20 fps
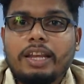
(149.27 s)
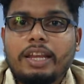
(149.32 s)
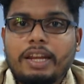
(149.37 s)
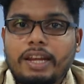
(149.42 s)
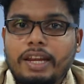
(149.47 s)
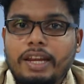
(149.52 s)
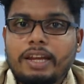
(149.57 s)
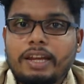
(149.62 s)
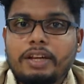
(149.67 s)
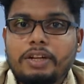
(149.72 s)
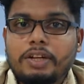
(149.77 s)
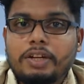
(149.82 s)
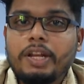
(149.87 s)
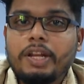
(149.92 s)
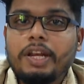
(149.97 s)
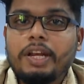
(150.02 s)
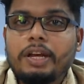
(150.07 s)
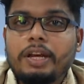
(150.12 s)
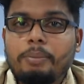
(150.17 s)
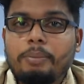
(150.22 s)

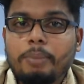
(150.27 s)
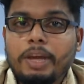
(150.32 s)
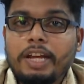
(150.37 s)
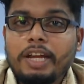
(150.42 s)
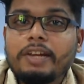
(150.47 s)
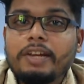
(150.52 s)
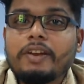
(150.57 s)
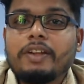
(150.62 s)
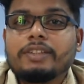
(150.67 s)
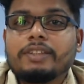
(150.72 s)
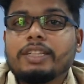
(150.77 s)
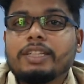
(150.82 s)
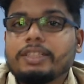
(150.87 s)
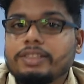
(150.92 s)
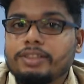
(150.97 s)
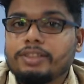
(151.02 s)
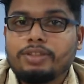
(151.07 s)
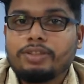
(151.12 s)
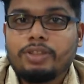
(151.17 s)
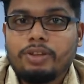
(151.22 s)
make
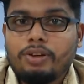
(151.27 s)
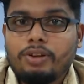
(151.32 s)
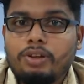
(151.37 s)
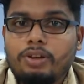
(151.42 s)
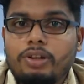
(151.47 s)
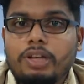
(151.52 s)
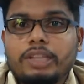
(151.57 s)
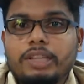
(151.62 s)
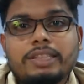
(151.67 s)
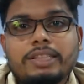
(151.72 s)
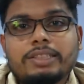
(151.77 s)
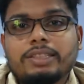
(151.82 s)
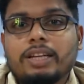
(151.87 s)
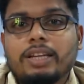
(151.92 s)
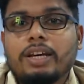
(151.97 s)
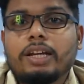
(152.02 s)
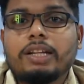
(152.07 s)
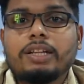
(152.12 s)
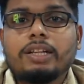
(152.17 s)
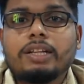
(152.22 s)
transactions and all. These
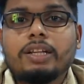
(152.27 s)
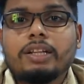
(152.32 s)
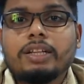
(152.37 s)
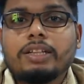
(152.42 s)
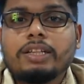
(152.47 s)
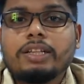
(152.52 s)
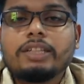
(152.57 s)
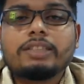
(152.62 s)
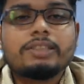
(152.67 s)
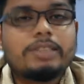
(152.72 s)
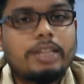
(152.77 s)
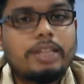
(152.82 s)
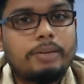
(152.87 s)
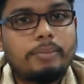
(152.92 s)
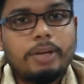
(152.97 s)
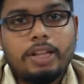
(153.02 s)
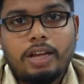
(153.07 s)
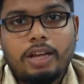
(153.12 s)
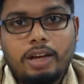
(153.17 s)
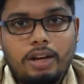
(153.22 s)
are the things done
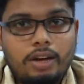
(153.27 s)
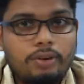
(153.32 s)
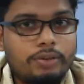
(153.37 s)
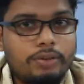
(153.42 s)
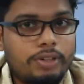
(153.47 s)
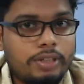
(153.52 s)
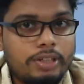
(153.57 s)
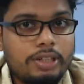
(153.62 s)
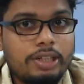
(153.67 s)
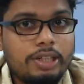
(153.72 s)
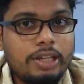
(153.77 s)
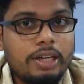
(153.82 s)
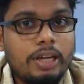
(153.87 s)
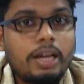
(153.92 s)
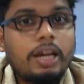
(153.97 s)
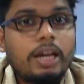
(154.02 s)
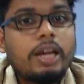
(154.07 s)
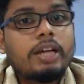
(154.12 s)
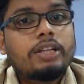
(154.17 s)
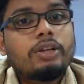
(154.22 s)
by the accountant.
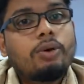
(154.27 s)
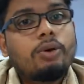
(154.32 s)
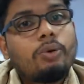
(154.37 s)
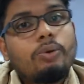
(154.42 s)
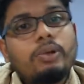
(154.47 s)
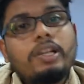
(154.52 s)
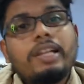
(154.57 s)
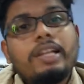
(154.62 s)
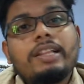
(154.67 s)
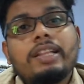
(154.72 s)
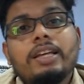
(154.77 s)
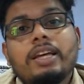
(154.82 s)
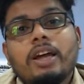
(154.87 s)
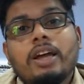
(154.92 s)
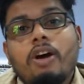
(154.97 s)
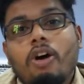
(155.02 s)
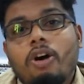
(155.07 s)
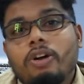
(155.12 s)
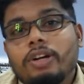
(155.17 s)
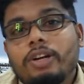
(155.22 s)
The only thing
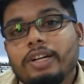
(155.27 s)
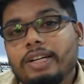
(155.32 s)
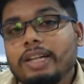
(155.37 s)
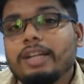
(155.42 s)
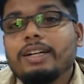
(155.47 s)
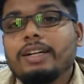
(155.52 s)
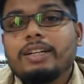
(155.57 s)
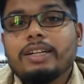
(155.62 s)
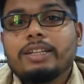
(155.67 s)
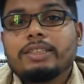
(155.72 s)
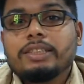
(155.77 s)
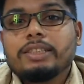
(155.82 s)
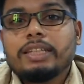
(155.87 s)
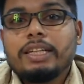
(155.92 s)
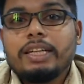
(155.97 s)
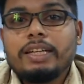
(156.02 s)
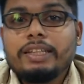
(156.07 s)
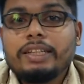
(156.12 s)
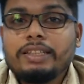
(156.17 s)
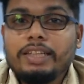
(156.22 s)
auditor does
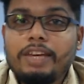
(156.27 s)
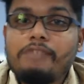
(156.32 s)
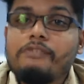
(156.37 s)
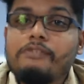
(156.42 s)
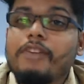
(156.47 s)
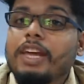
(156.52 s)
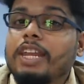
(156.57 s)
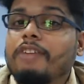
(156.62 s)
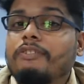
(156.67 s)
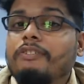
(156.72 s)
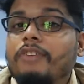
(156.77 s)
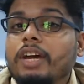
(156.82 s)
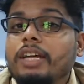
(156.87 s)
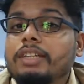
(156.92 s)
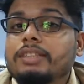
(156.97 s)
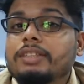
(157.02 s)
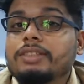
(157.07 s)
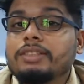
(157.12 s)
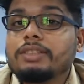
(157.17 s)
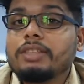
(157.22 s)
is he
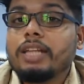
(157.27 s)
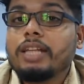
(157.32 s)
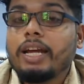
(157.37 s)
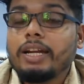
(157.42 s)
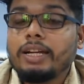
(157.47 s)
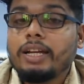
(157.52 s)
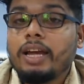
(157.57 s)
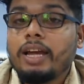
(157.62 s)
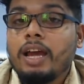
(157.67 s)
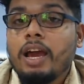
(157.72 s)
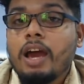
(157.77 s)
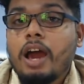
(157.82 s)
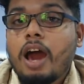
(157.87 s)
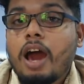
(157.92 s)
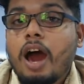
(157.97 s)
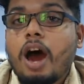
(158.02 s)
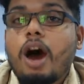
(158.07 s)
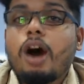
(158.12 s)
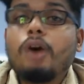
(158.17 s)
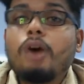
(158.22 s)
verifies that
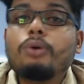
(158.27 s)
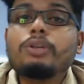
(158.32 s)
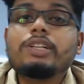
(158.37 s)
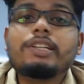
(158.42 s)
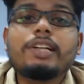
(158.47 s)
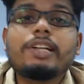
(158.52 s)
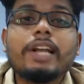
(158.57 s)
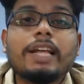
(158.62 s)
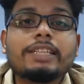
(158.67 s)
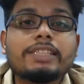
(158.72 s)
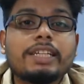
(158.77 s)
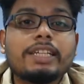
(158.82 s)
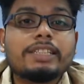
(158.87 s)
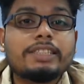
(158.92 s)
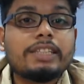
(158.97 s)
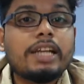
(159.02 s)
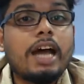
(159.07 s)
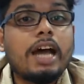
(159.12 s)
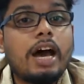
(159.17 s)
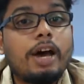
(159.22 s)
how the
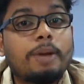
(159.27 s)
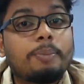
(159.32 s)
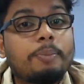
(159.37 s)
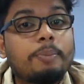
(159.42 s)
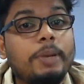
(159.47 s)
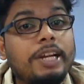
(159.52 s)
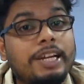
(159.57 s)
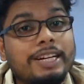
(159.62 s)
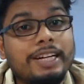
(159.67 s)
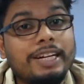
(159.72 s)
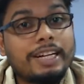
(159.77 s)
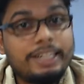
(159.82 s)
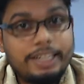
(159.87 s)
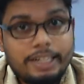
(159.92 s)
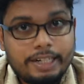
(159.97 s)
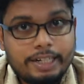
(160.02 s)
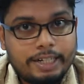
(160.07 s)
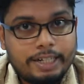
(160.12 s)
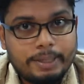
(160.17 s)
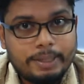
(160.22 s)
transaction are being
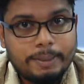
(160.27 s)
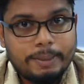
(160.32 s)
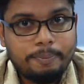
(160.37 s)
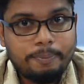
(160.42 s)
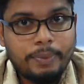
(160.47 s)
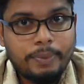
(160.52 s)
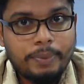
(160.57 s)
conducted.